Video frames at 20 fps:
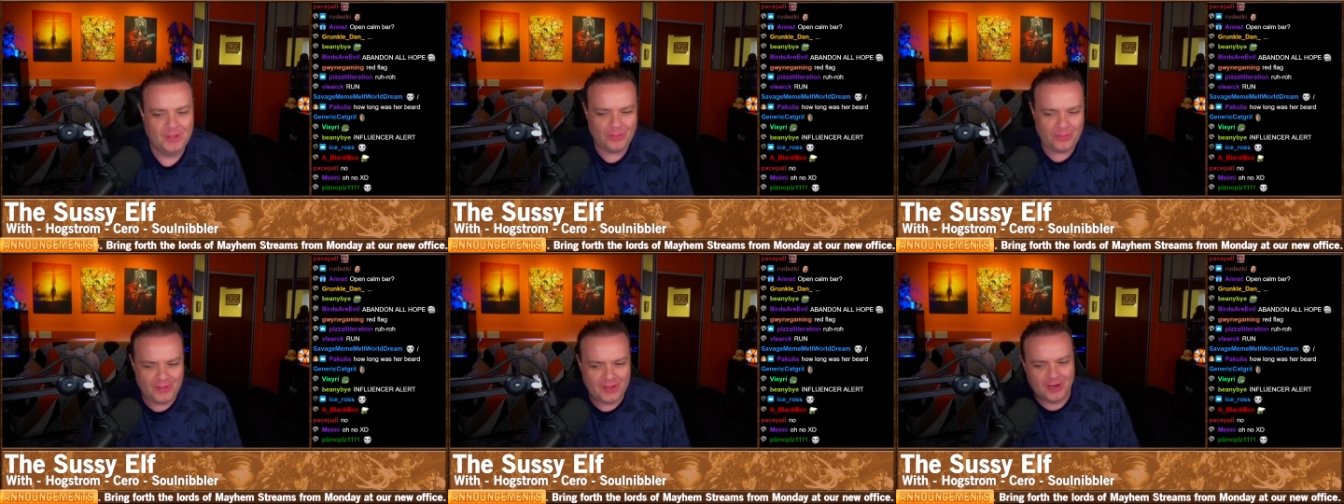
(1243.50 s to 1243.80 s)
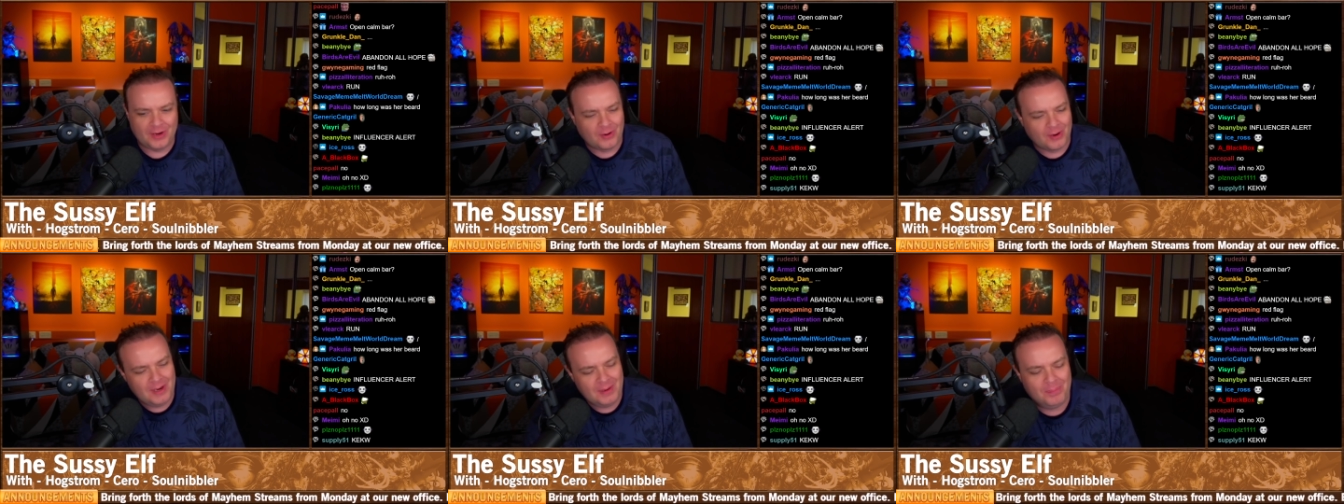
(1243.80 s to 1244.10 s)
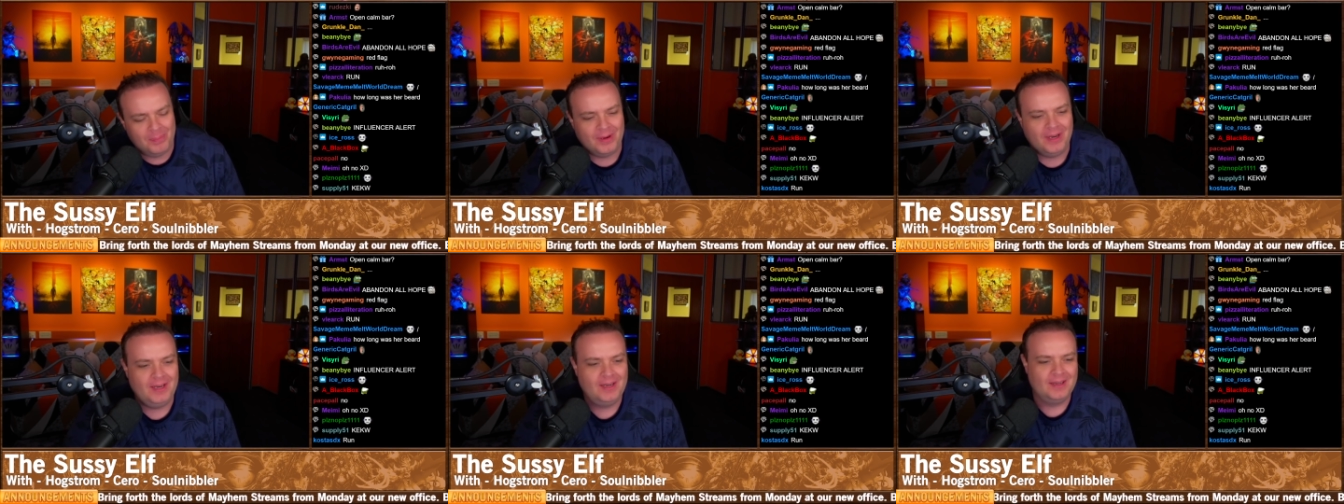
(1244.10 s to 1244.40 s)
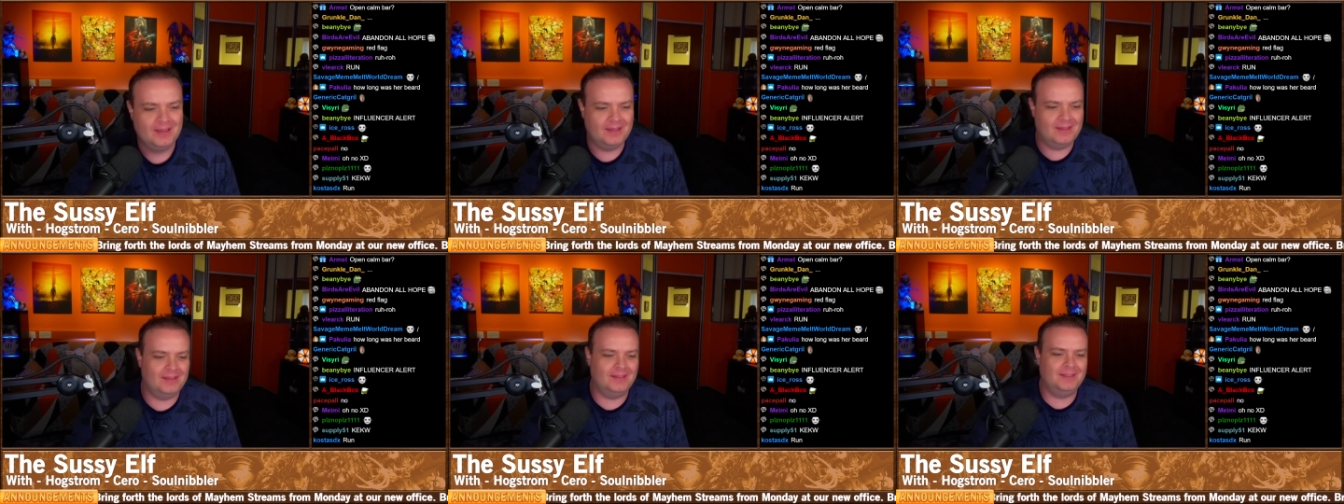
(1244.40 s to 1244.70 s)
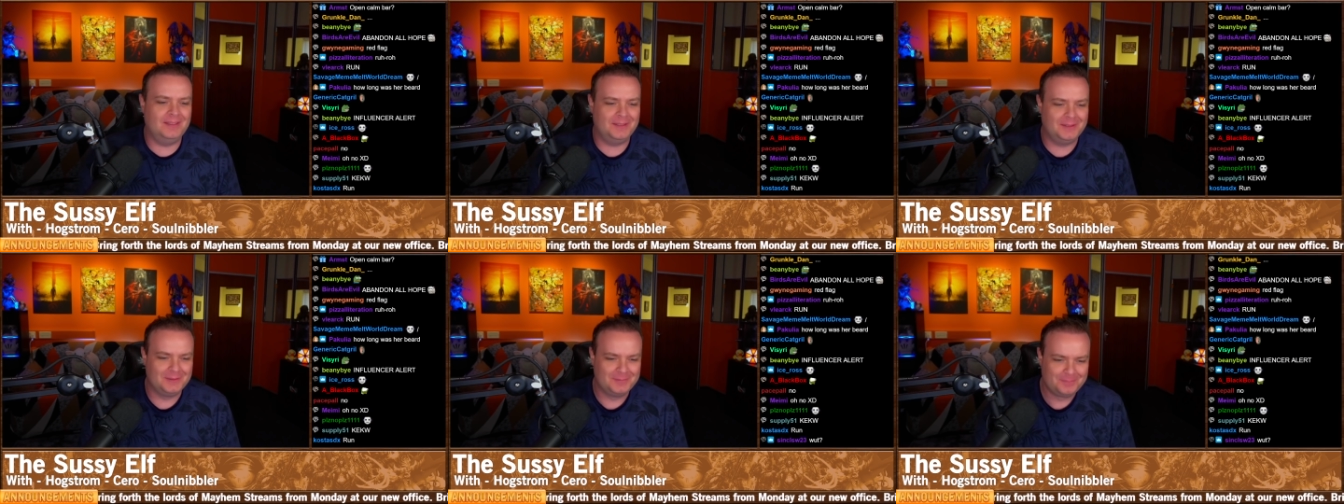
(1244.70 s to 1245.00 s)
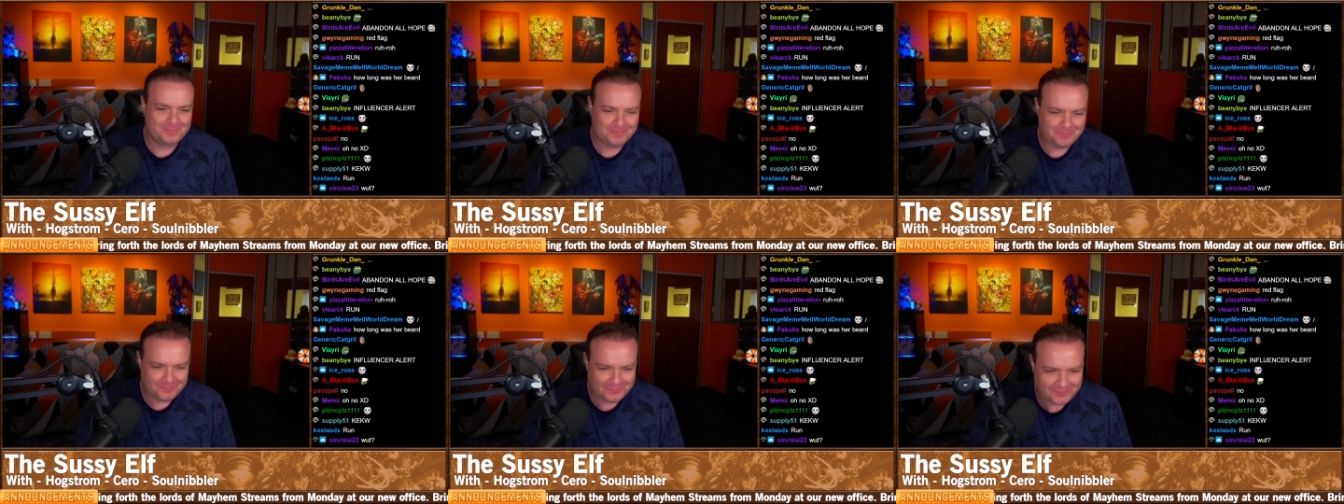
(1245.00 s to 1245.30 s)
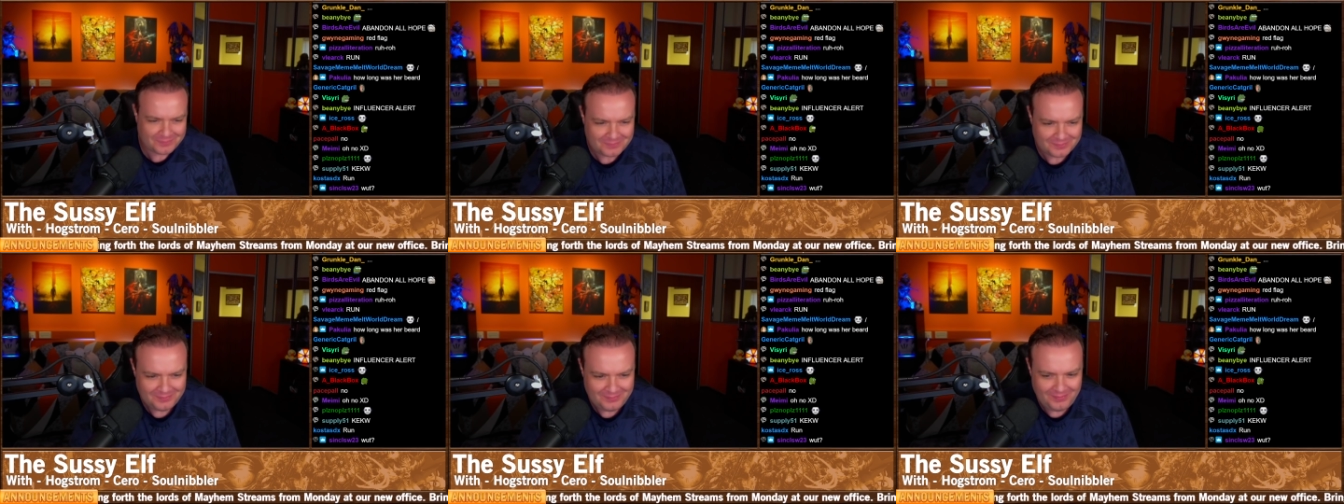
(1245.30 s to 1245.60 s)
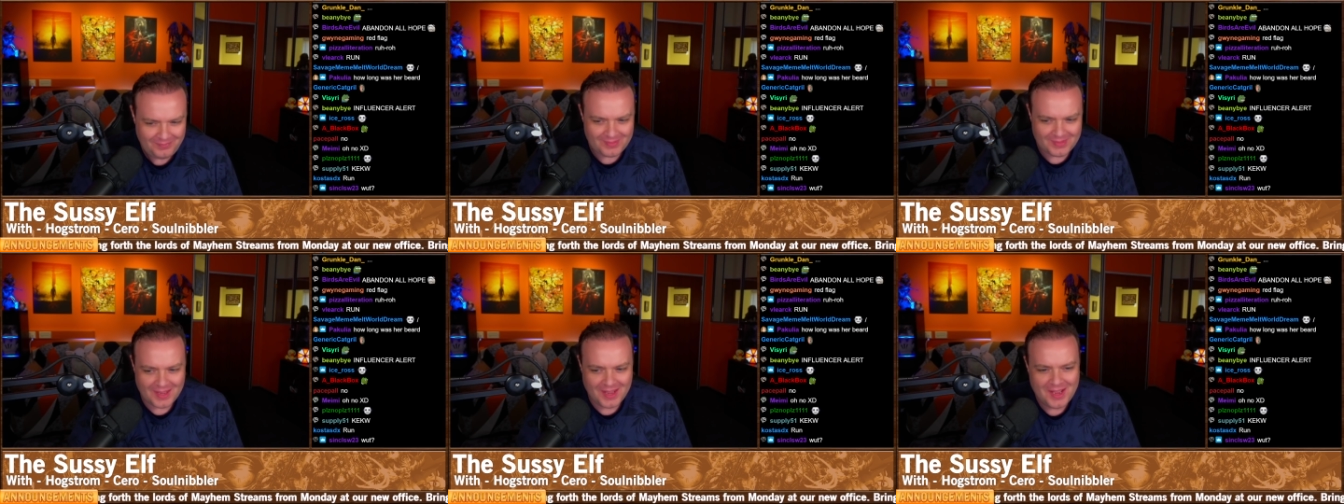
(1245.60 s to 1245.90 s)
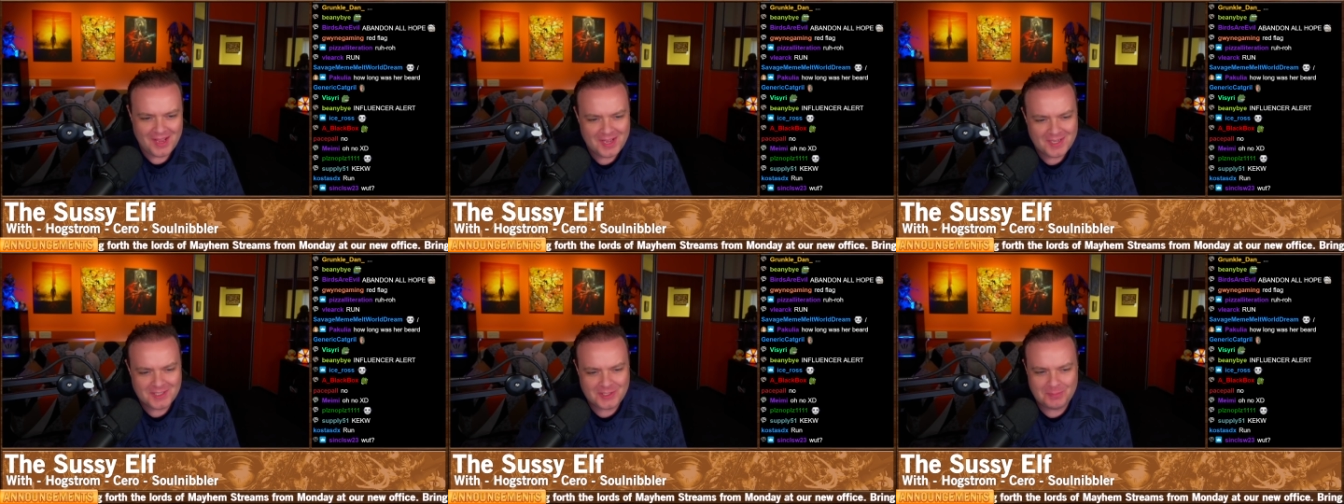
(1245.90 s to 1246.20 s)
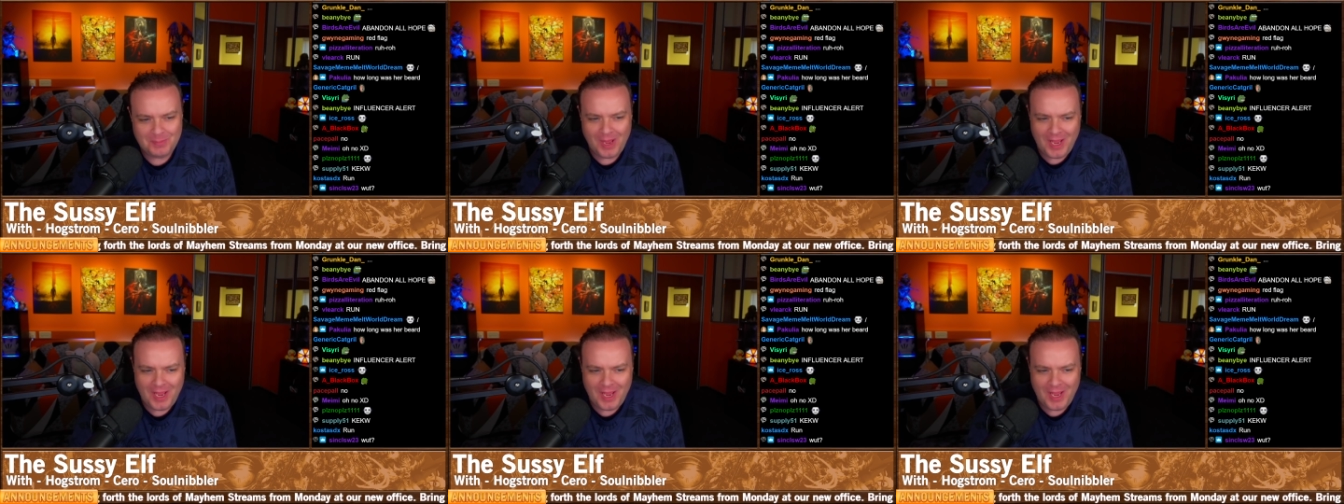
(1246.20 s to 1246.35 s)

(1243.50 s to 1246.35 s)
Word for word: Nothing creepy. To